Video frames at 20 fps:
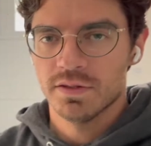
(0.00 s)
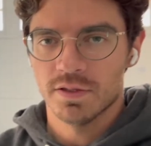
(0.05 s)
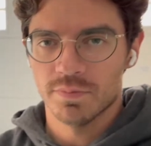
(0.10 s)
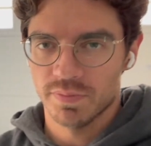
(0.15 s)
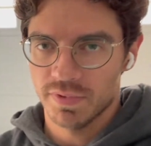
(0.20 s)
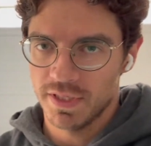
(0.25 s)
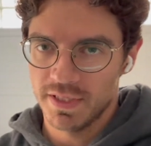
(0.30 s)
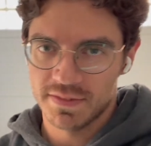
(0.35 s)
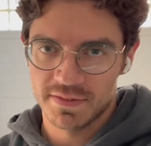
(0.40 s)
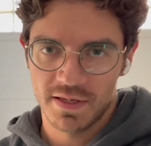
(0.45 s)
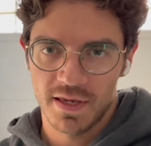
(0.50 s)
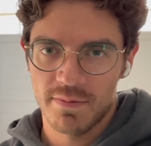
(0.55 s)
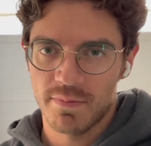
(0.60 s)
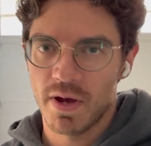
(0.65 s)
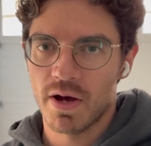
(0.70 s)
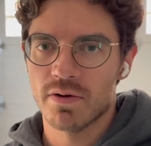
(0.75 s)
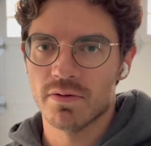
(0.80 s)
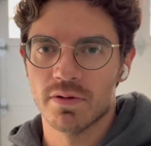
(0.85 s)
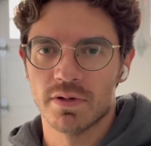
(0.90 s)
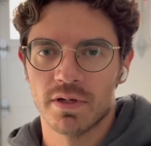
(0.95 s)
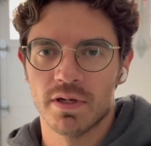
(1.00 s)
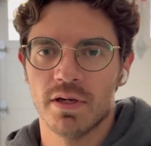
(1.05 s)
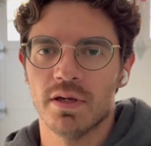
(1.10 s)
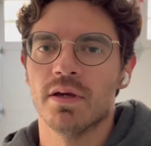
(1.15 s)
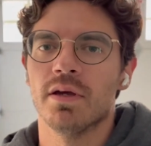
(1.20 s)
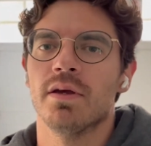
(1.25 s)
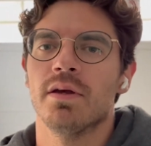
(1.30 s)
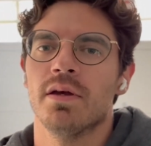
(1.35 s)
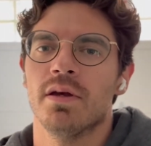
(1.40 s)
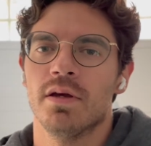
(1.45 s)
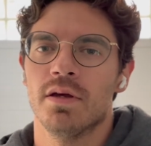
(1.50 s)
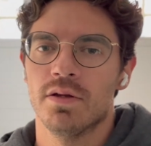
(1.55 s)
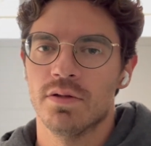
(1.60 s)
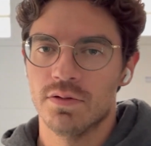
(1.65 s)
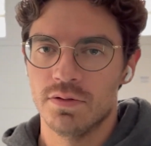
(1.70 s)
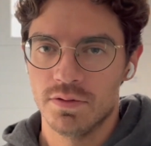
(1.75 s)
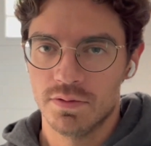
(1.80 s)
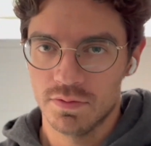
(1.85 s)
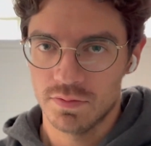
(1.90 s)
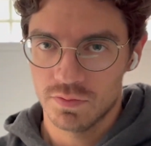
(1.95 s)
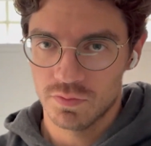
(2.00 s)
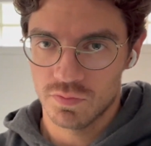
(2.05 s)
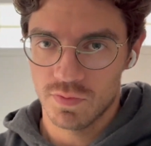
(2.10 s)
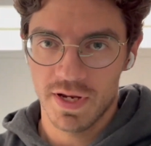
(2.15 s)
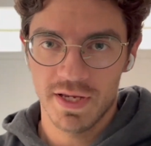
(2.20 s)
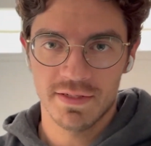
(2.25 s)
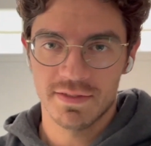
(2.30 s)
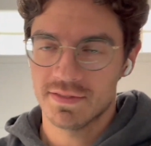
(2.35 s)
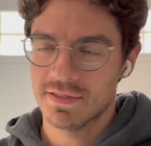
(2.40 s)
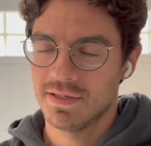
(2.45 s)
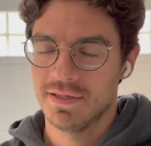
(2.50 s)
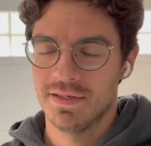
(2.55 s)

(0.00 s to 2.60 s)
plates came out looking great.